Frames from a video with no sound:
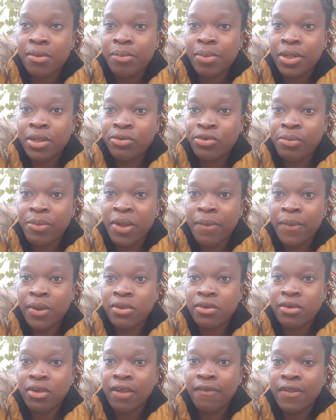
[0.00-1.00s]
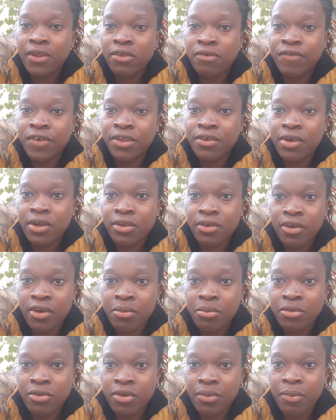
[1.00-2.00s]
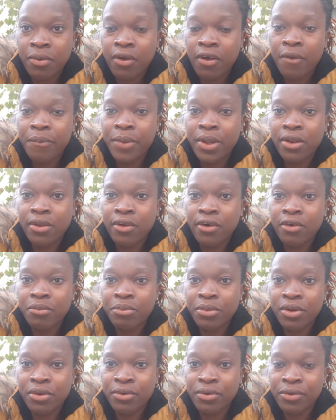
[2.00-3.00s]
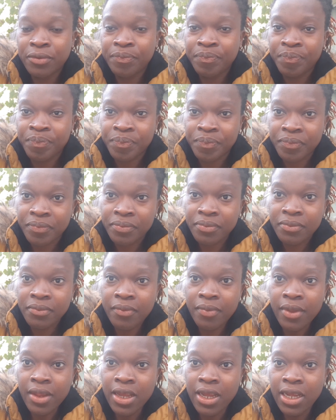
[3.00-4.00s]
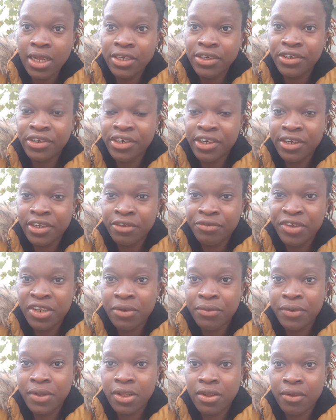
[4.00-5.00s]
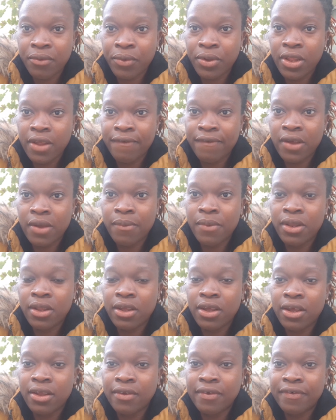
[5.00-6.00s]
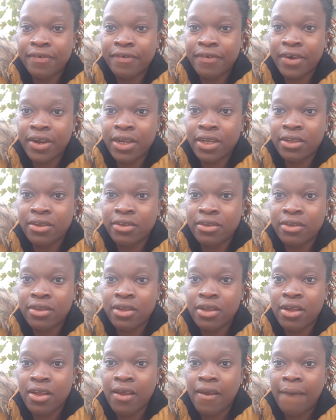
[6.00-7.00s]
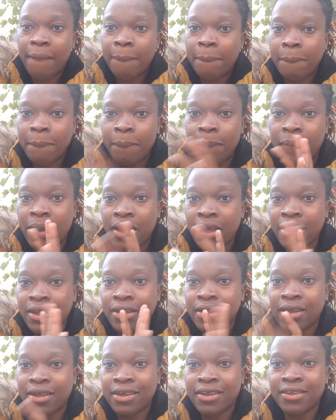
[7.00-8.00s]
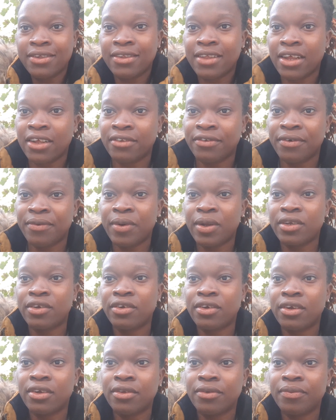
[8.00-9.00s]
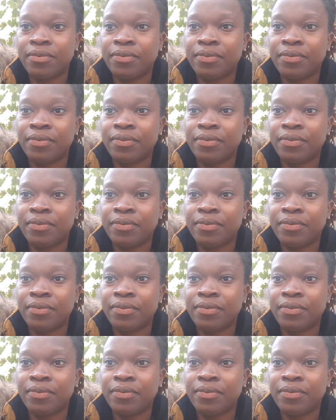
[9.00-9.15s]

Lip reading: Please remember to give this video a thumbs up, comment down below, and share this video with your family and friends. Bye, guys. Thanks for watching.